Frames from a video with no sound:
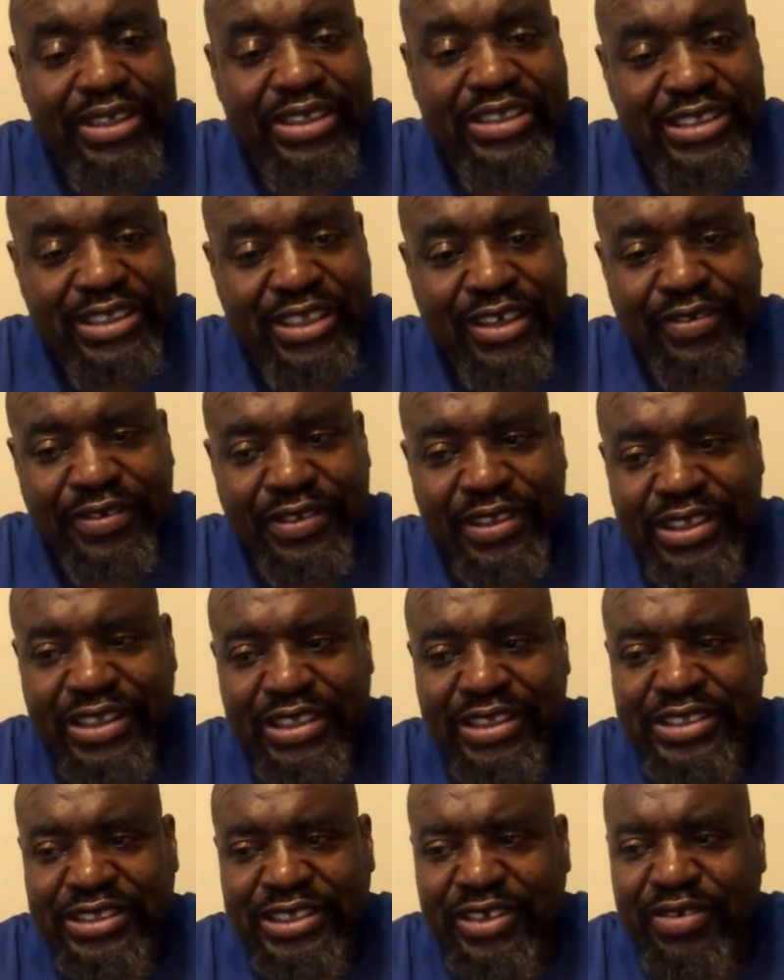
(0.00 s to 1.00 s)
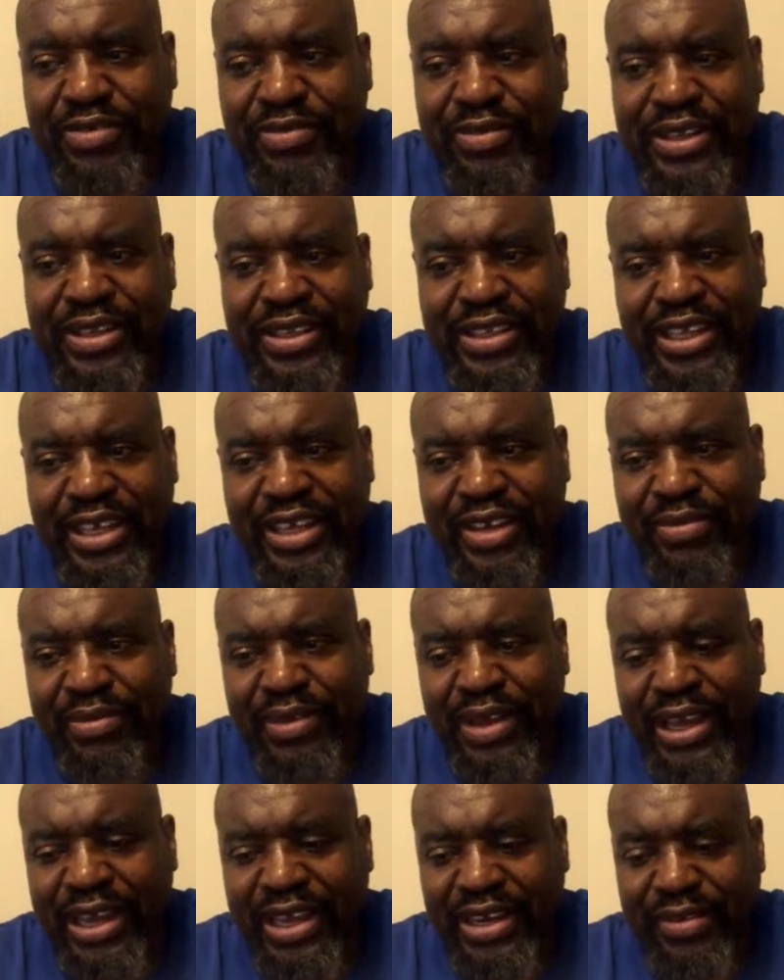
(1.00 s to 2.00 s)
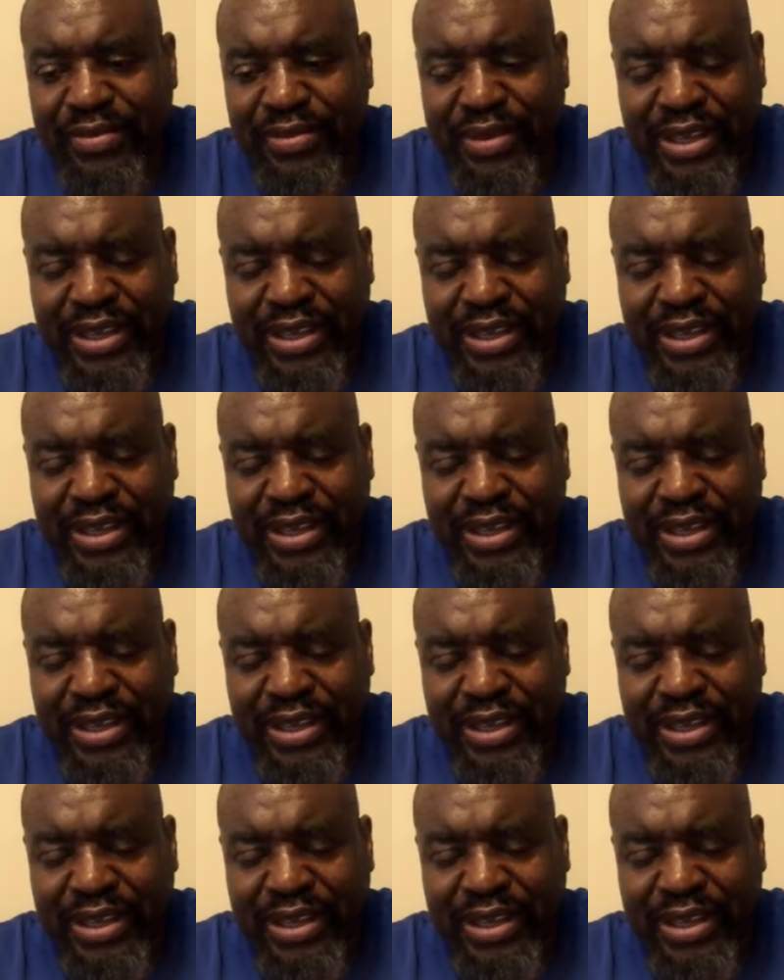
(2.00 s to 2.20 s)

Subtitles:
stuff that this gentleman did, man.